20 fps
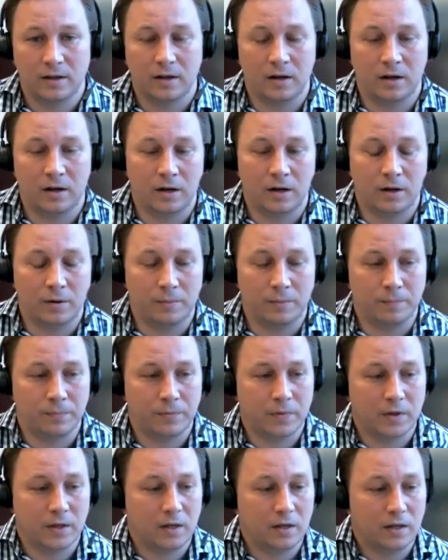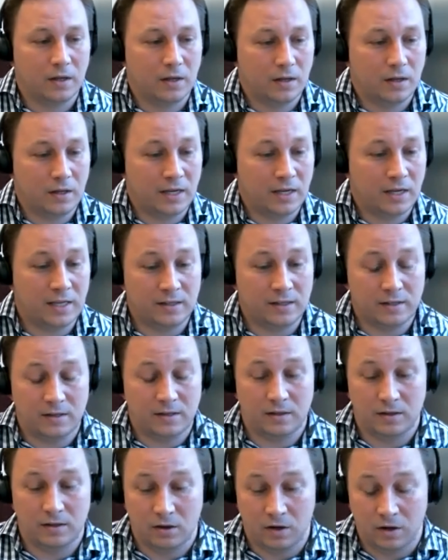Um, and
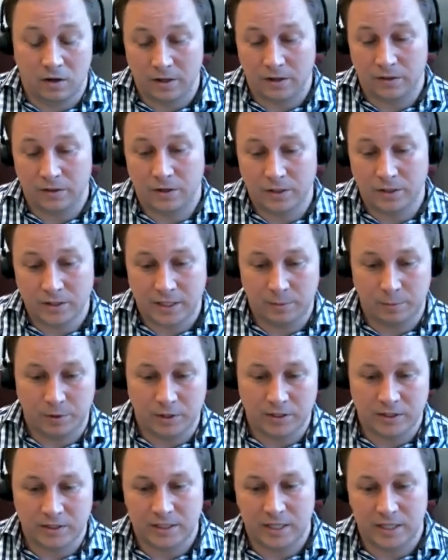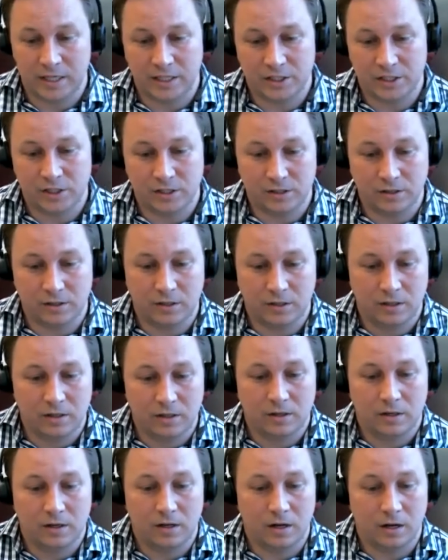on the Thursday presentation,
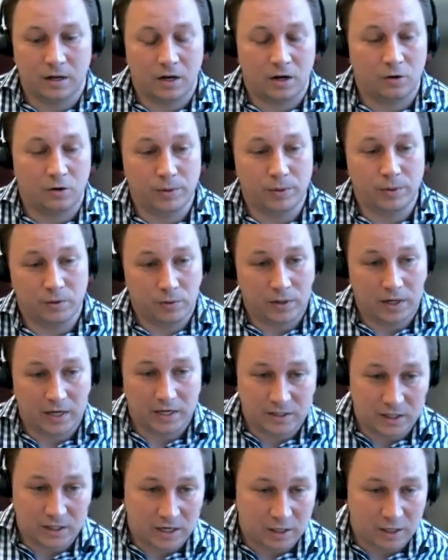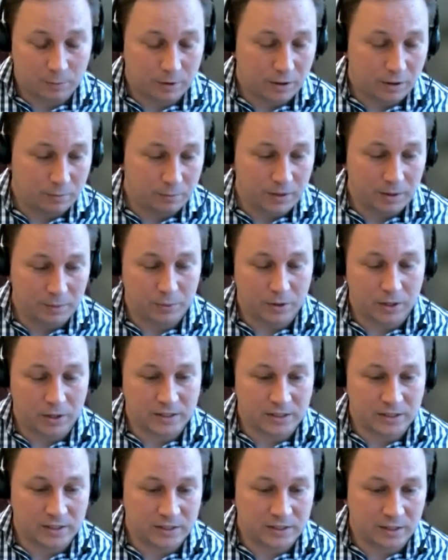uh, I'll be when I talk about meat
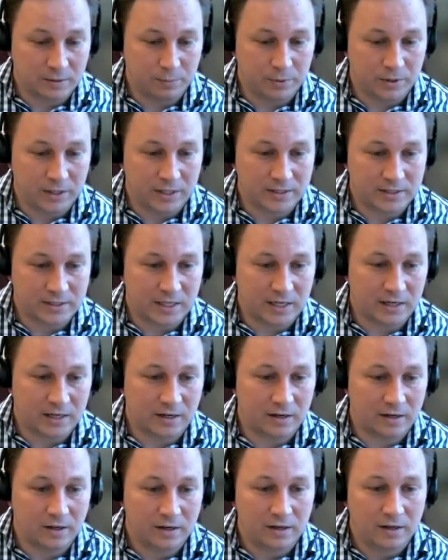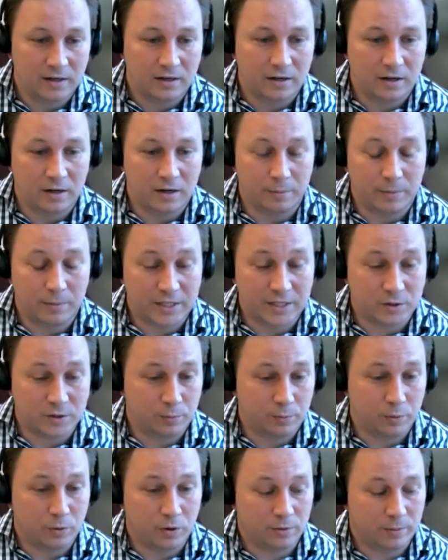processing plants there, um, as
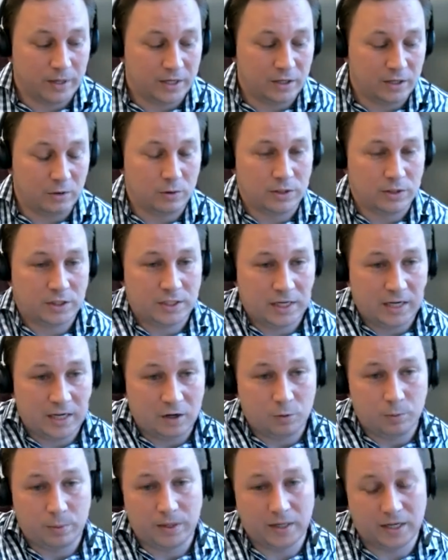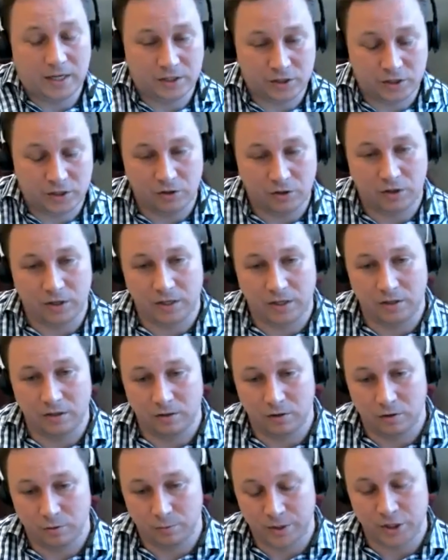reported by USDA, I'll be actually look
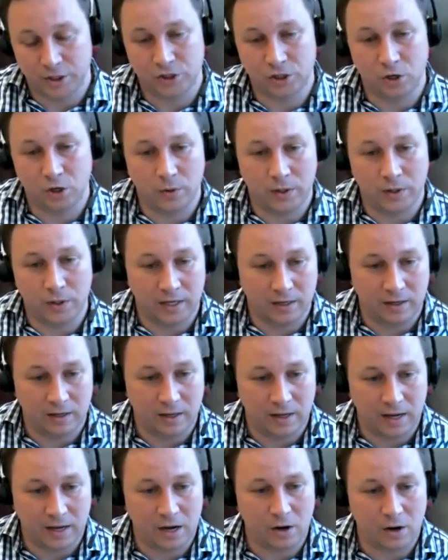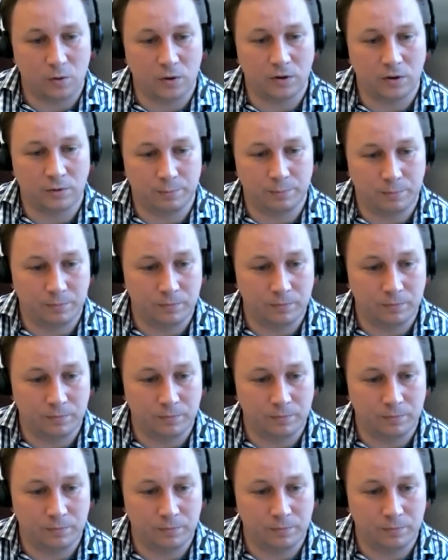I'll be showing how